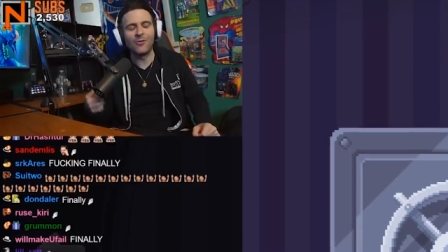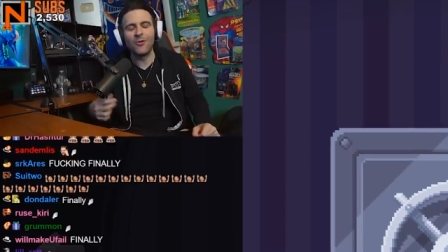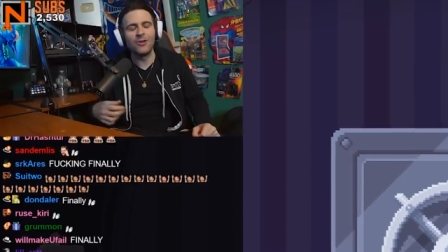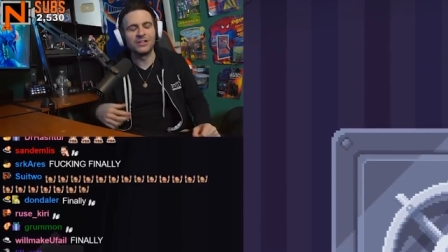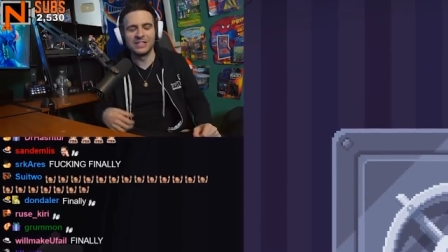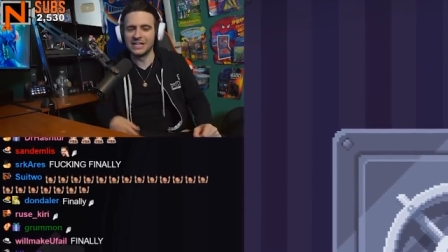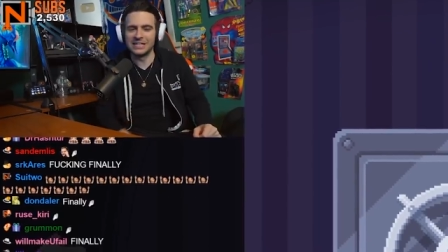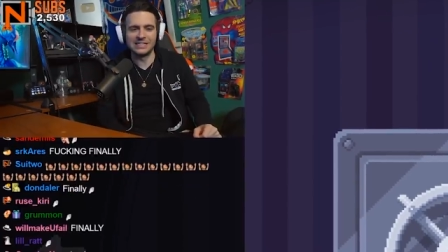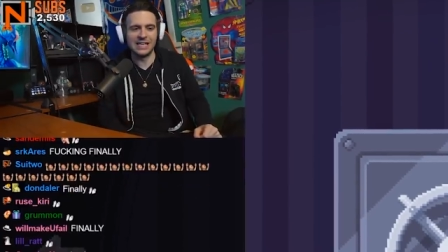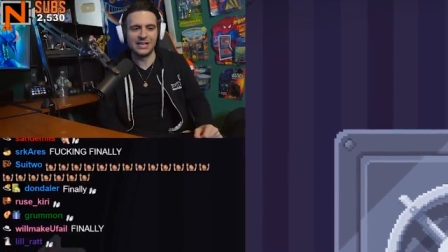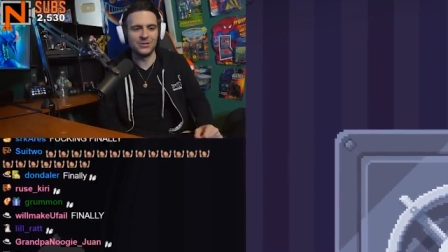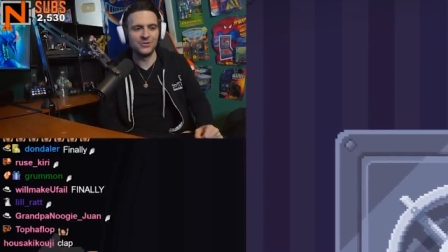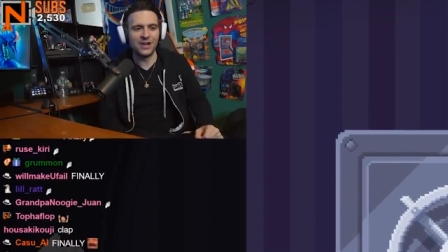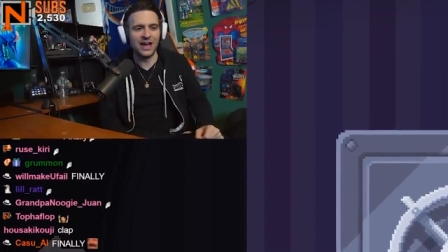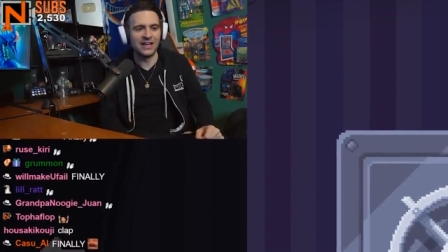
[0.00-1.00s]
long did it take
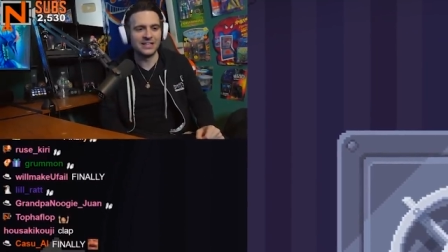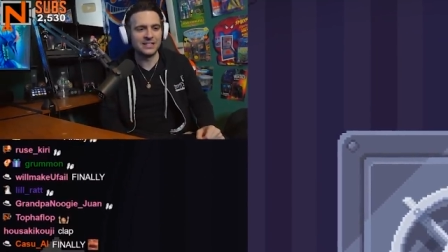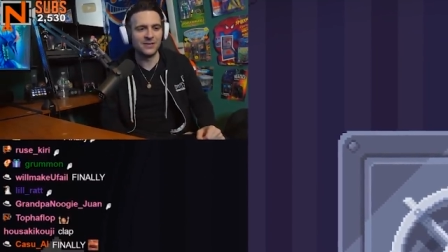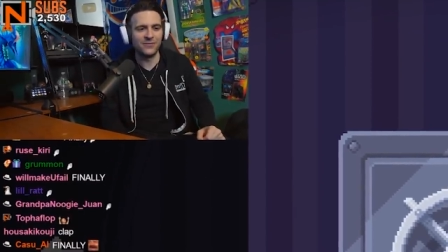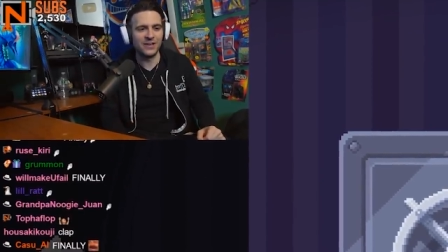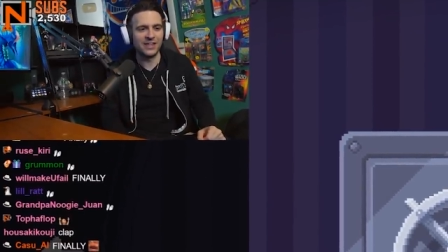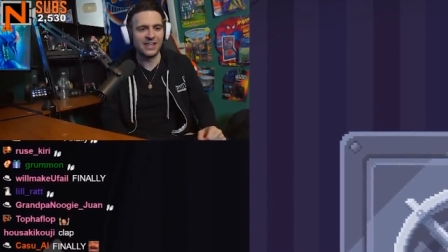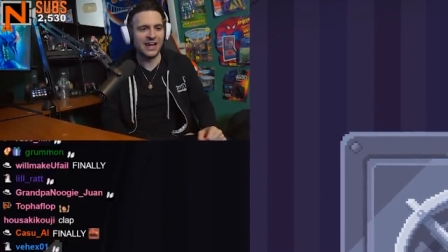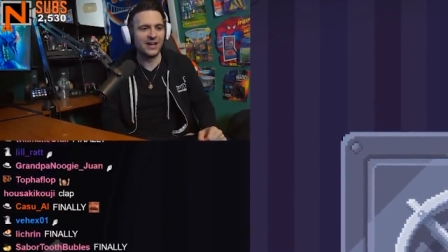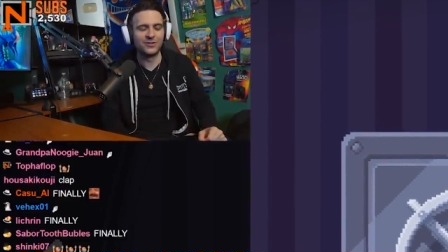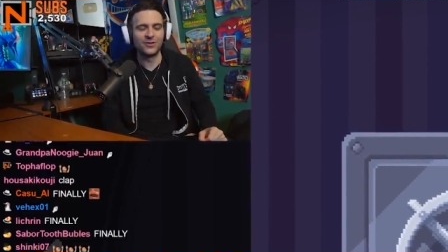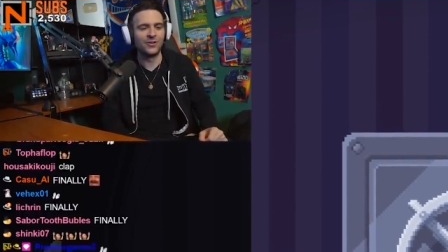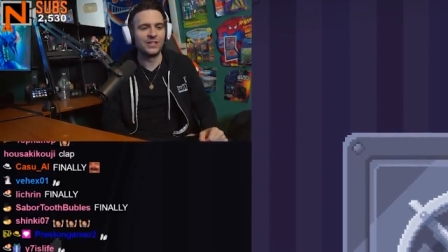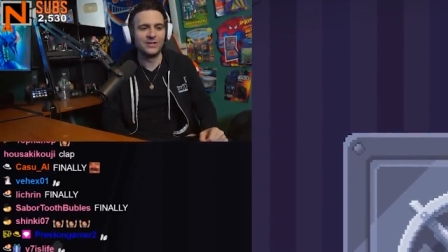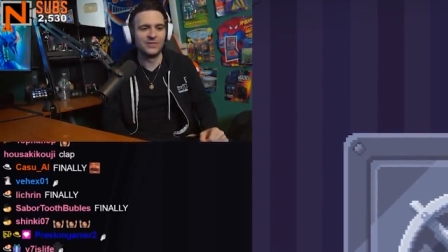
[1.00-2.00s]
you guys to figure that out?
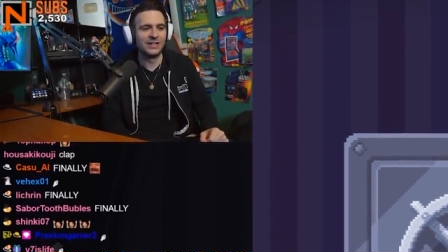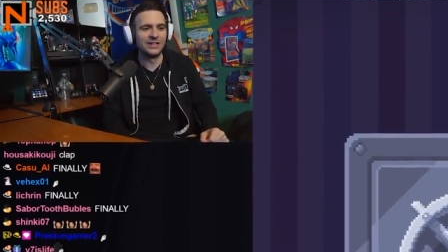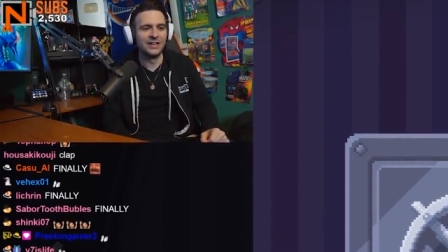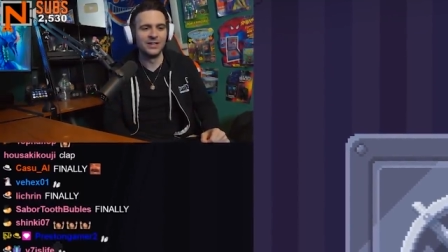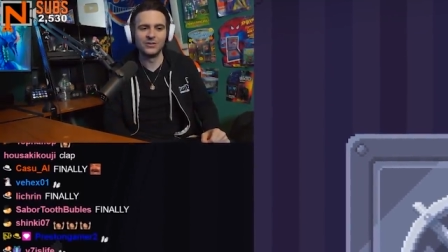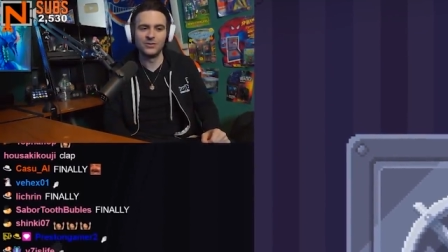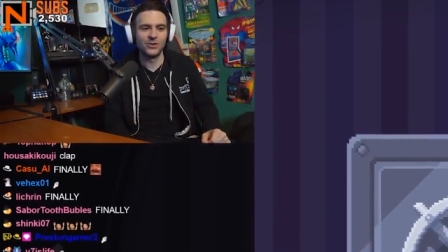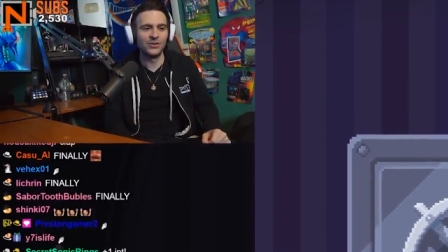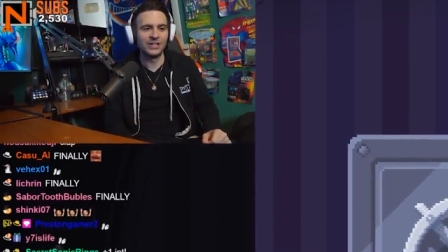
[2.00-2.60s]
Don't even. Don't